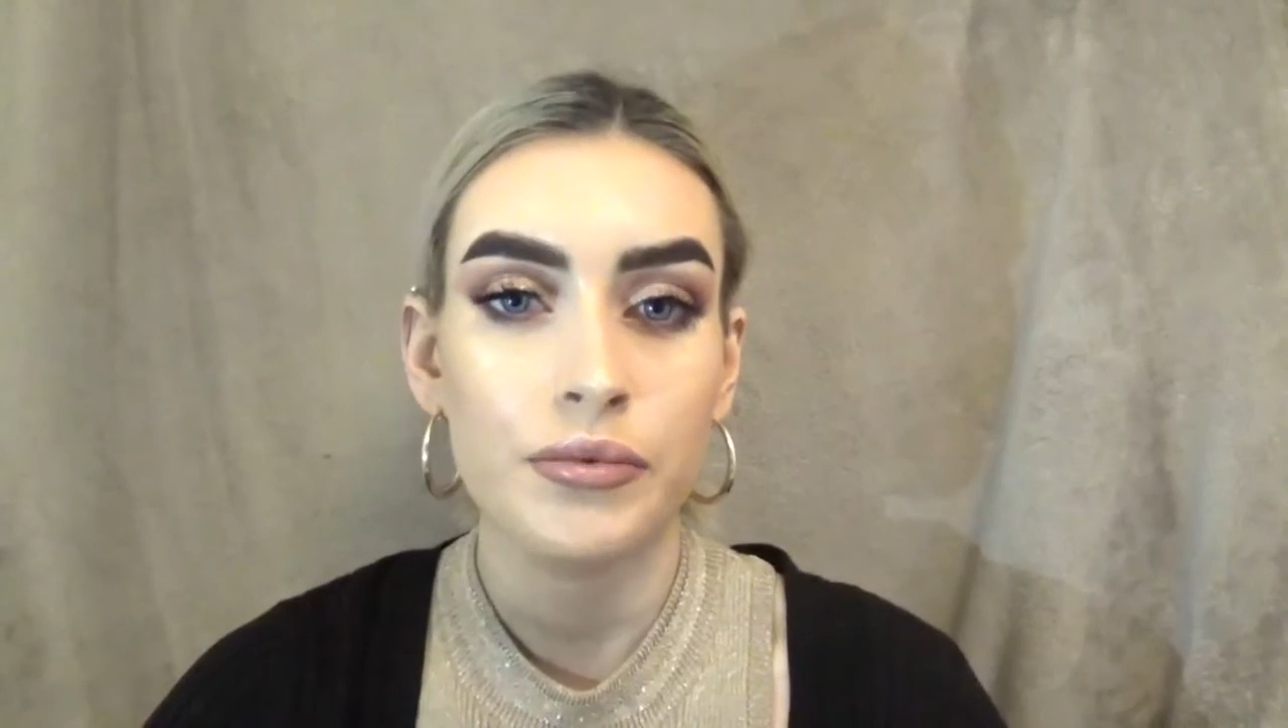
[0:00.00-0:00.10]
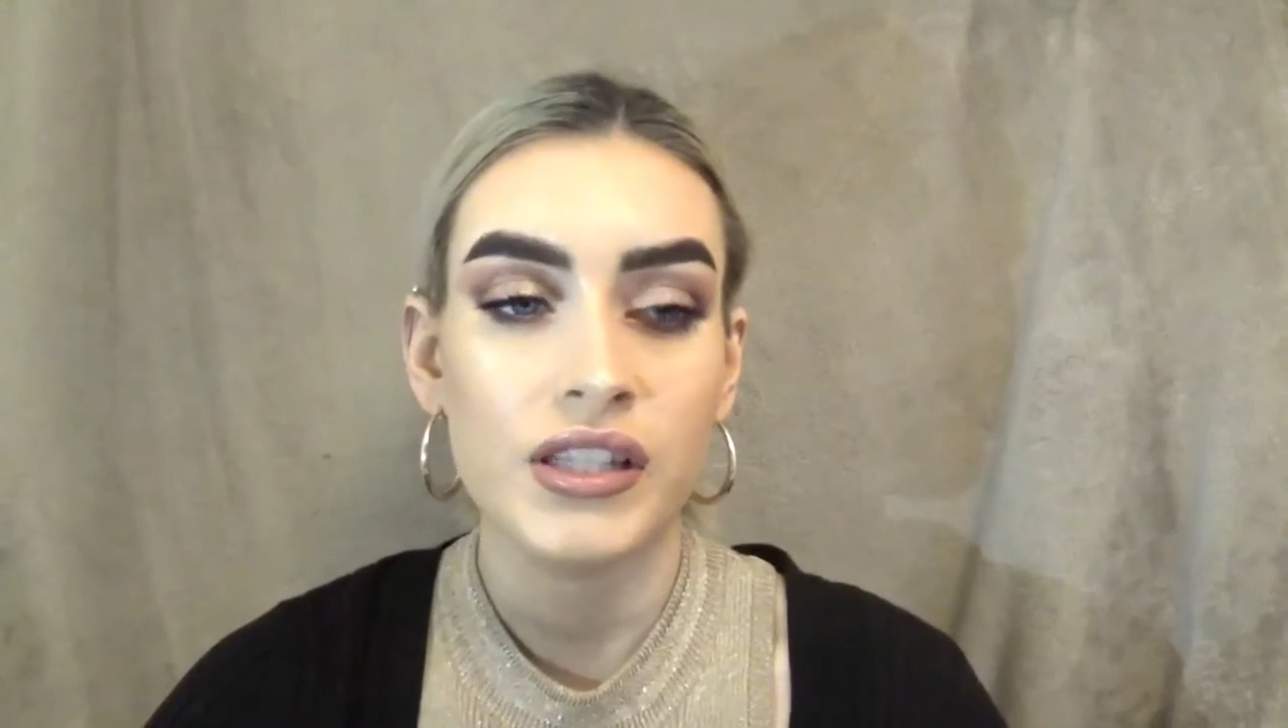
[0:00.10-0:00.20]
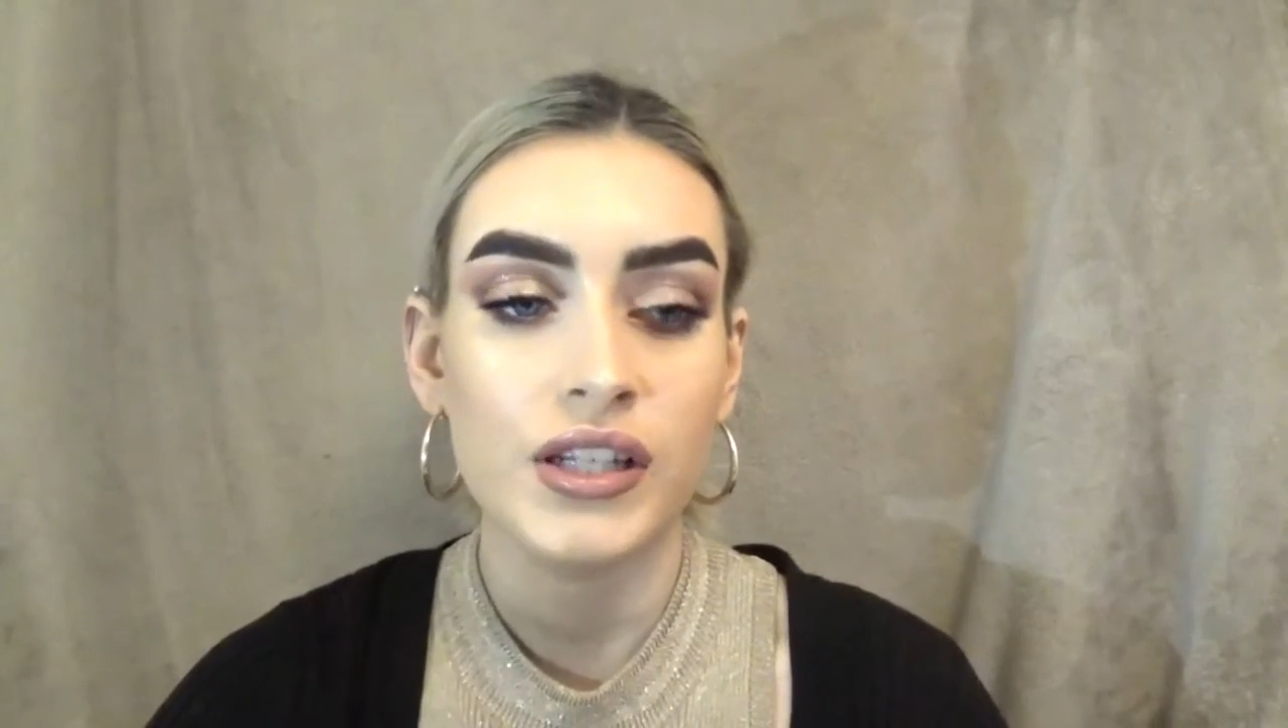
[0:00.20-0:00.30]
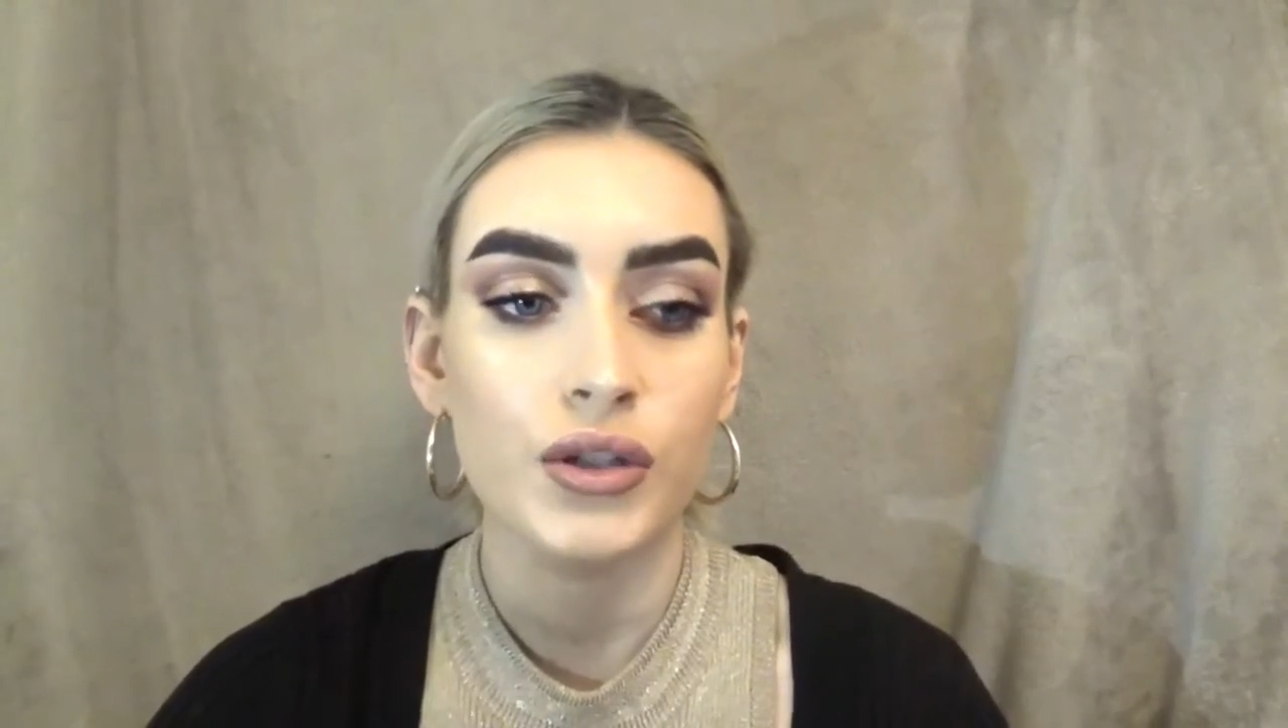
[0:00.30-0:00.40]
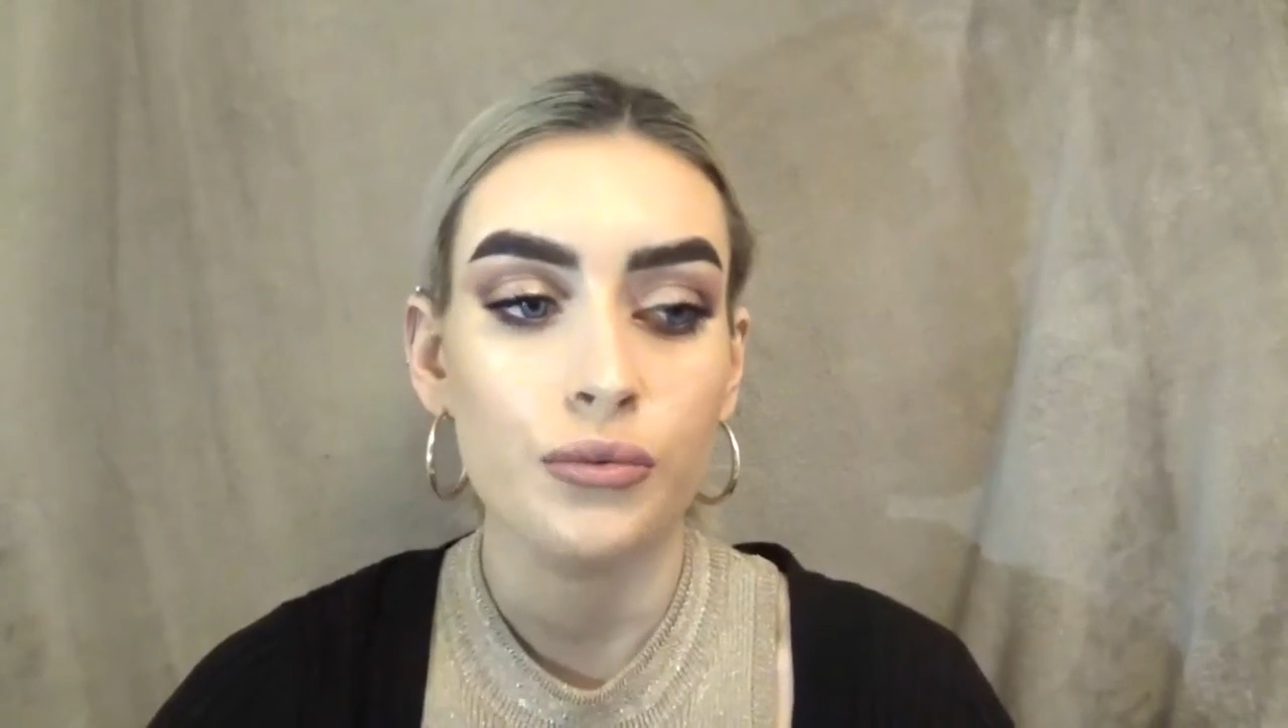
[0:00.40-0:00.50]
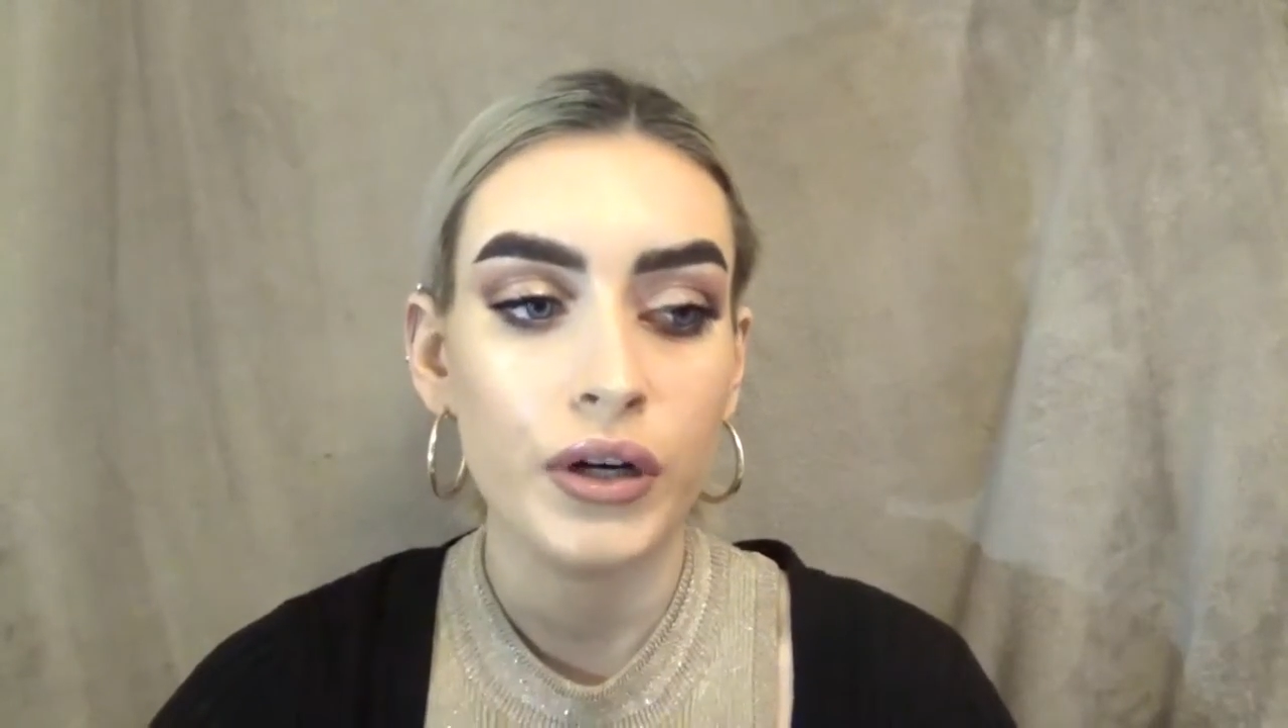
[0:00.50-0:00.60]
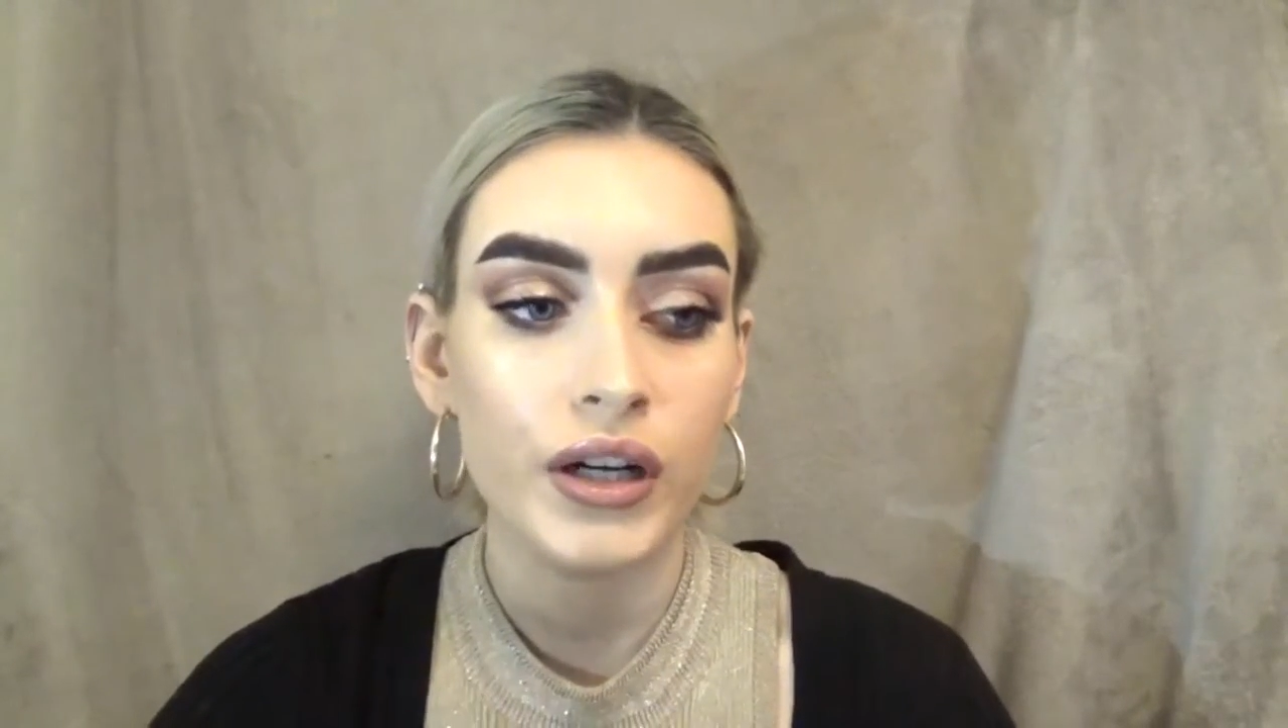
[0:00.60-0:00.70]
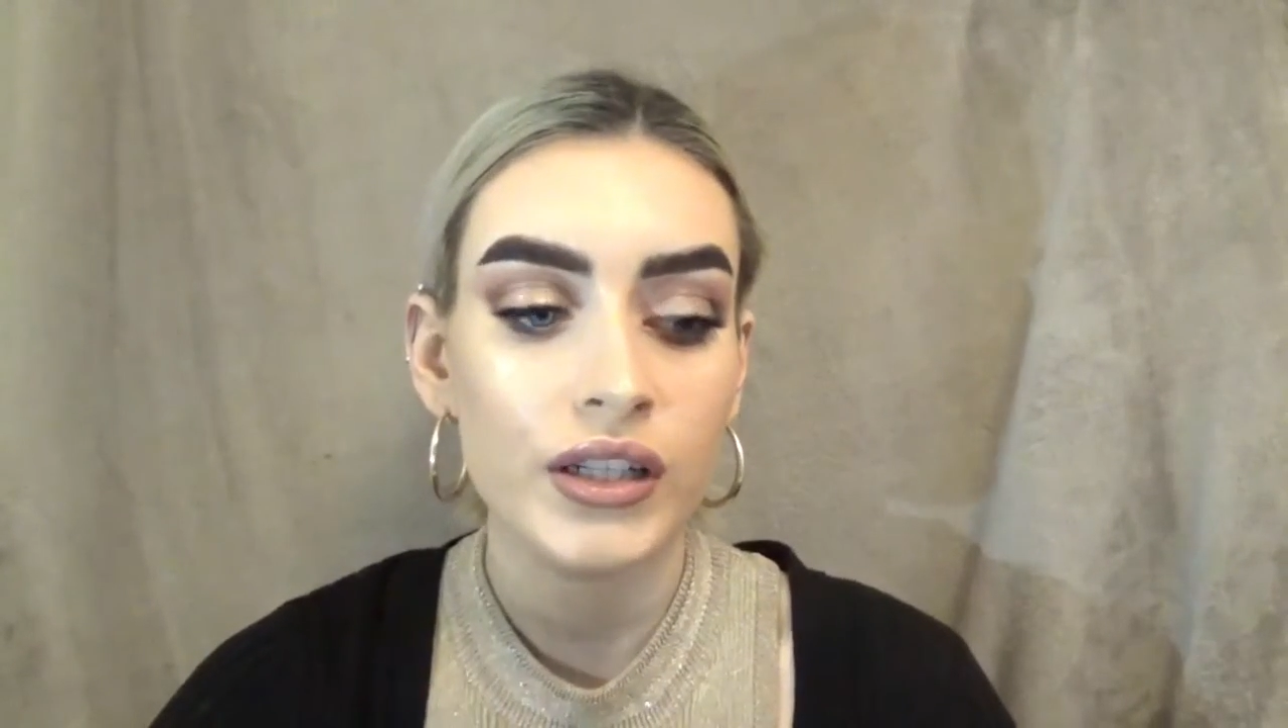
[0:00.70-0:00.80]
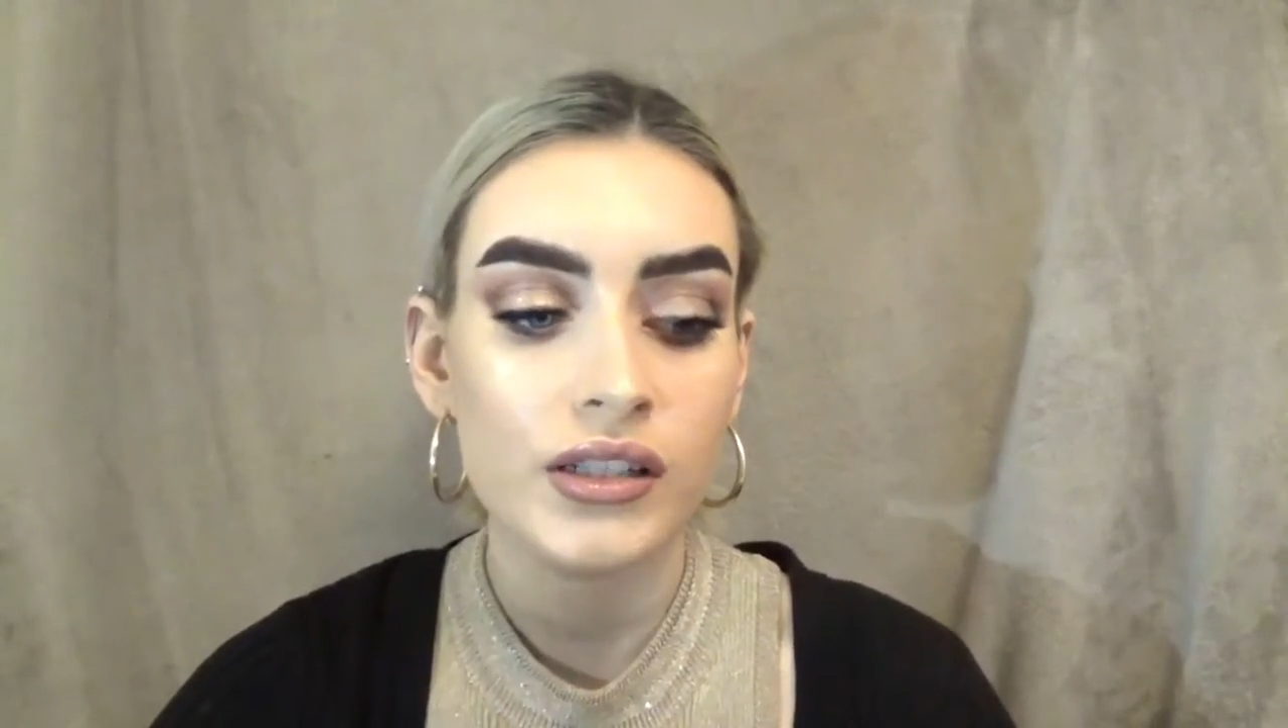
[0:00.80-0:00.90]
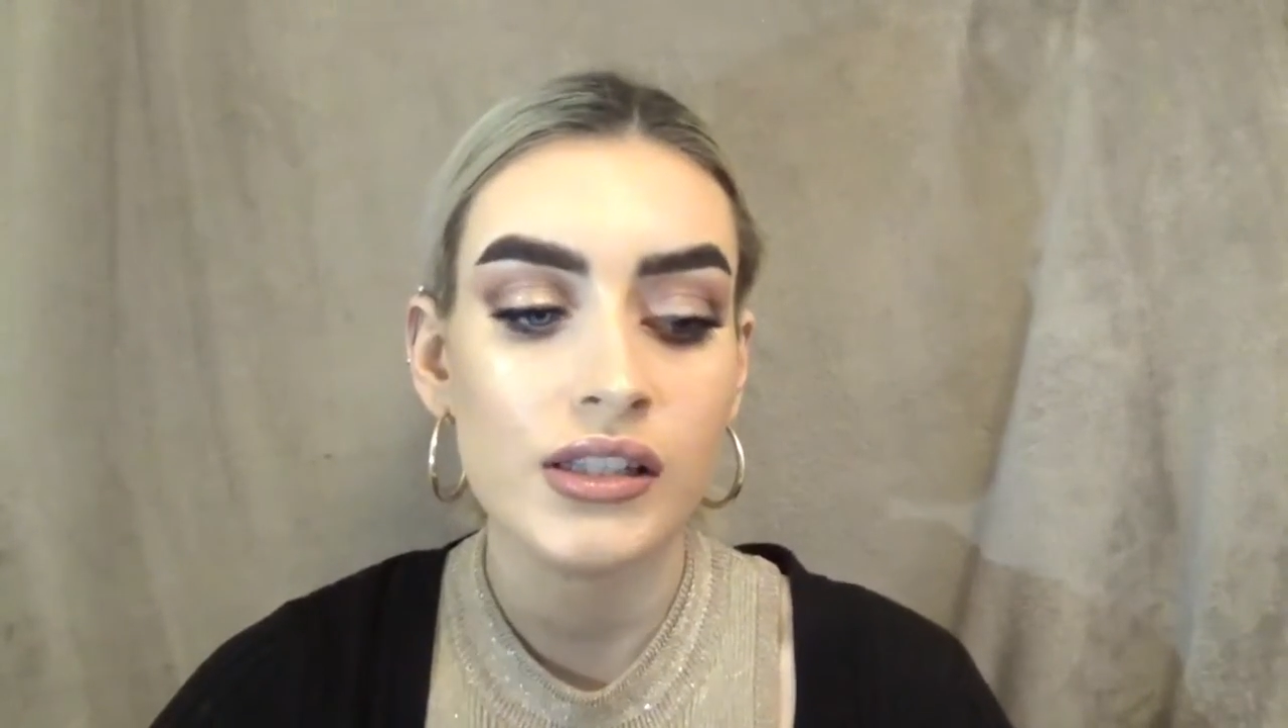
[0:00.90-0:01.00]
procedure
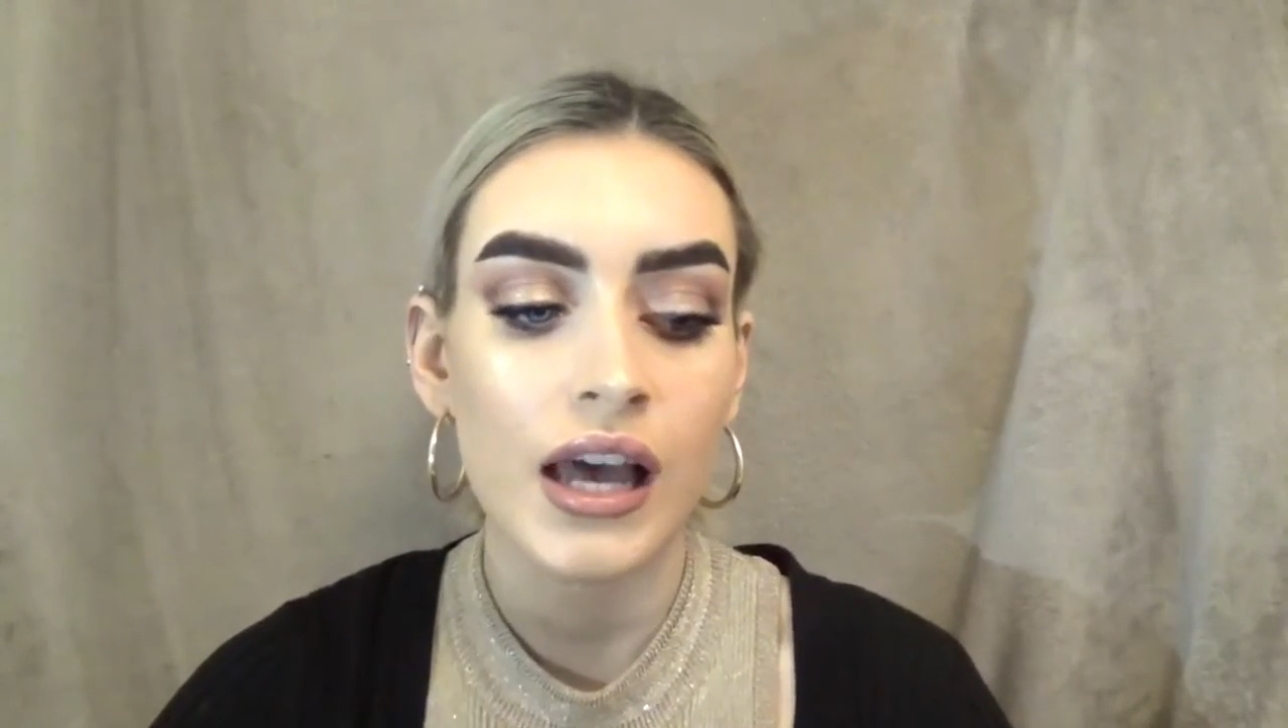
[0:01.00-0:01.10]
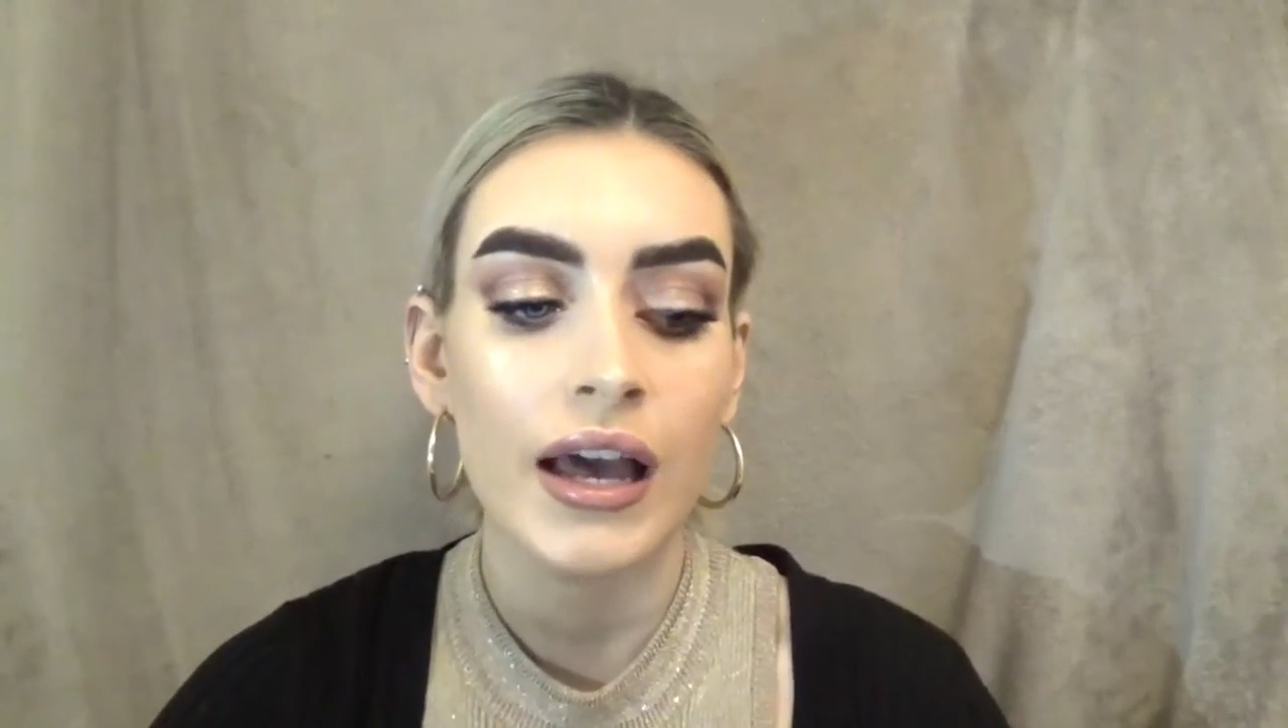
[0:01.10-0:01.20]
works.